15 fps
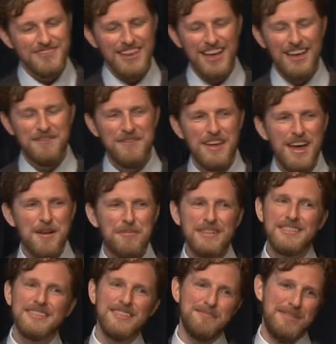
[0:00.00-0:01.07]
um,
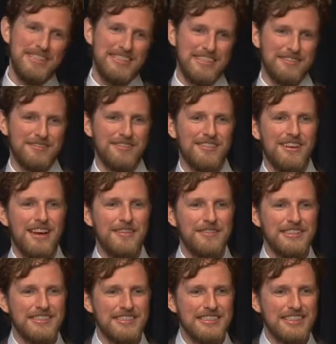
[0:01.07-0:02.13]
this is a big deal.
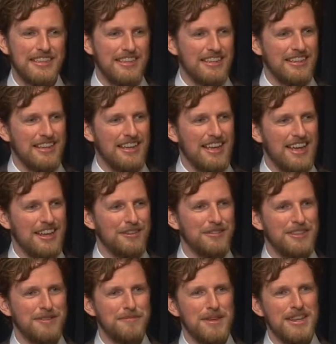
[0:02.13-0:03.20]
Obviously, I don't
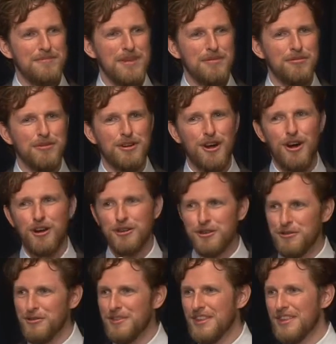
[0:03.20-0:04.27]
think many people would
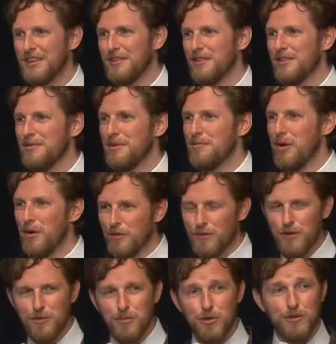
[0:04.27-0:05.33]
argue that there are going to be
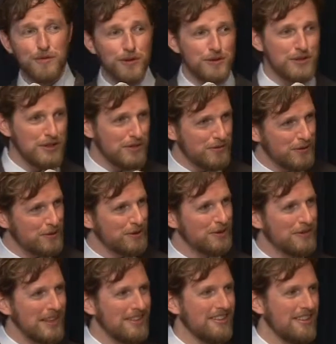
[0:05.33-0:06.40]
more phones in the future
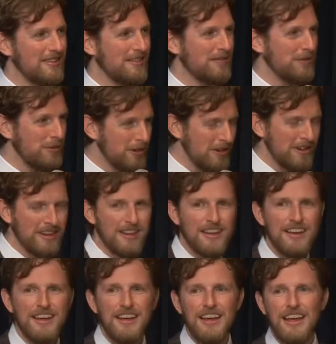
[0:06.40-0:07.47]
rather than fewer.
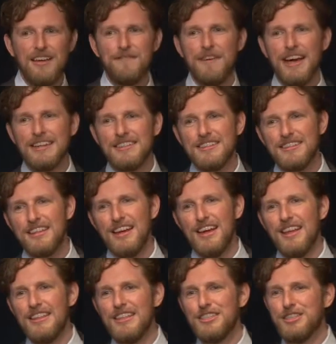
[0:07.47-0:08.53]
In fact,
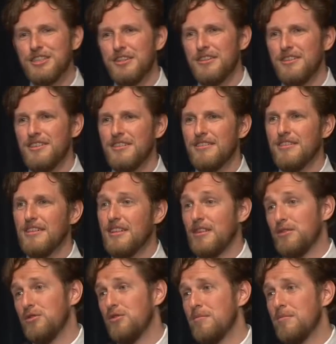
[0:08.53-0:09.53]
uh, this year, another cool